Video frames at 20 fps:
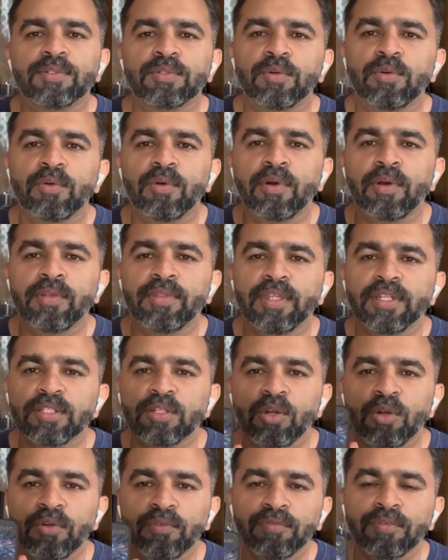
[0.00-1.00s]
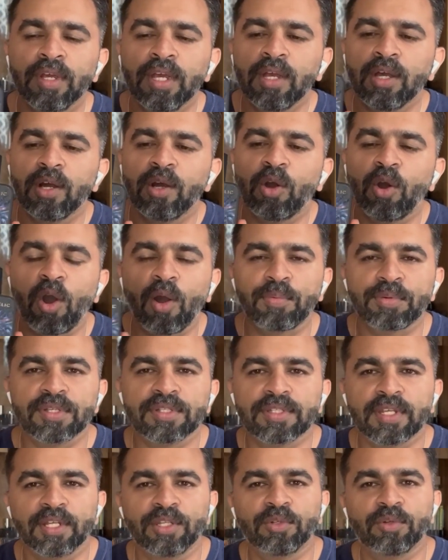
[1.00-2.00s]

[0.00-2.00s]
So there are a lot of options that